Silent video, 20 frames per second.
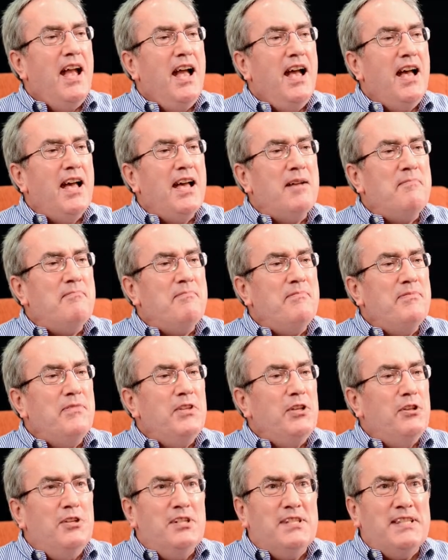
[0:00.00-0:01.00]

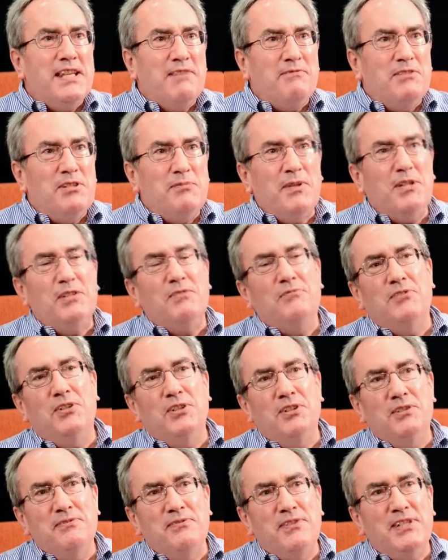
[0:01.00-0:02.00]
UNICEF has been
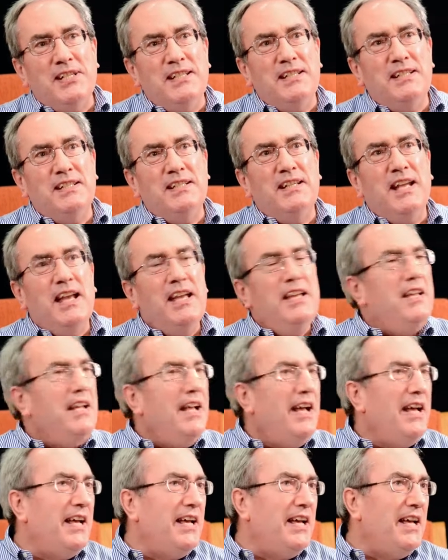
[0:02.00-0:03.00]
involved in
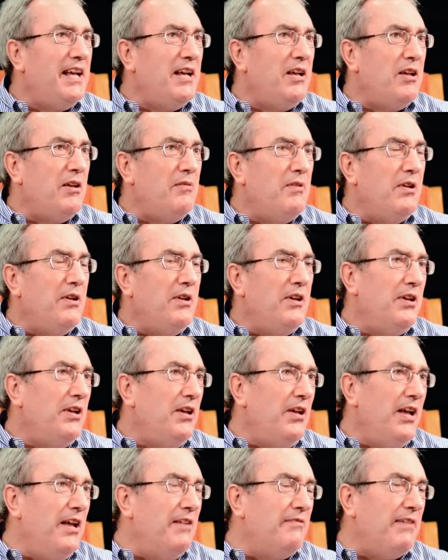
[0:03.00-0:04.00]

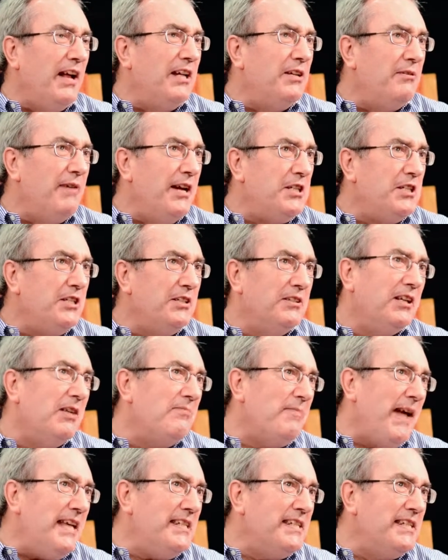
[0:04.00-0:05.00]
evaluation
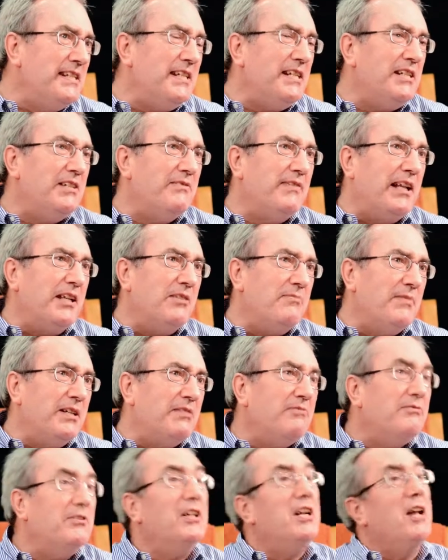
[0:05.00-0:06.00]
capacity
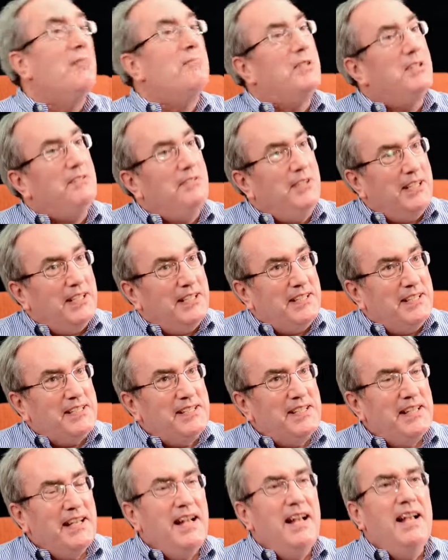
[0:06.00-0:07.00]
development for a number of years,
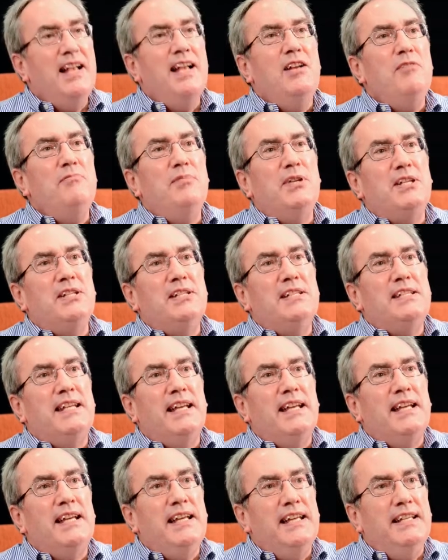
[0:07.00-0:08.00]
but
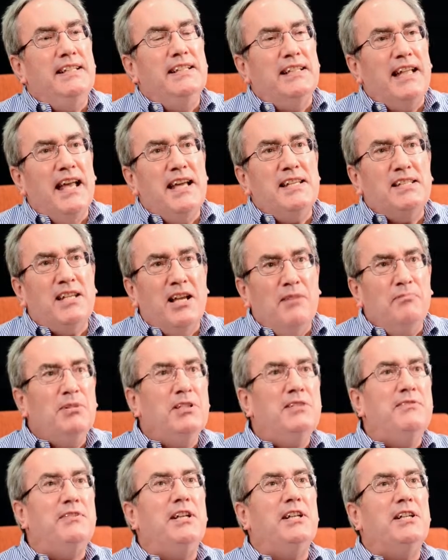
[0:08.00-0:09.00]
in the last couple
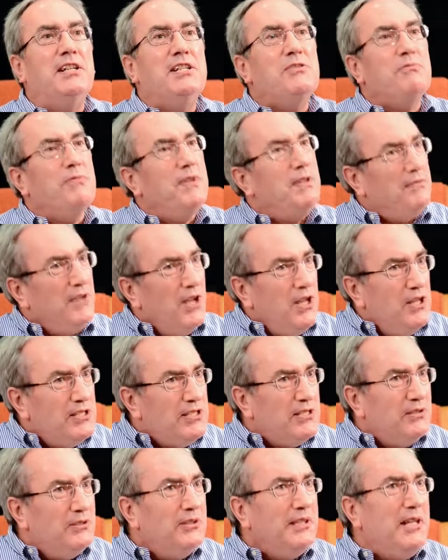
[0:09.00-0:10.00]
of years we've
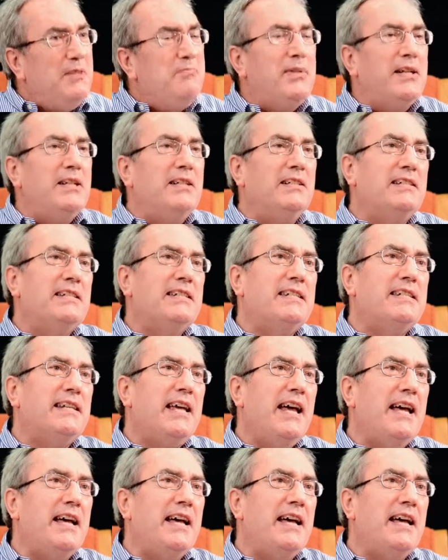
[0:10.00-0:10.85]
slowly built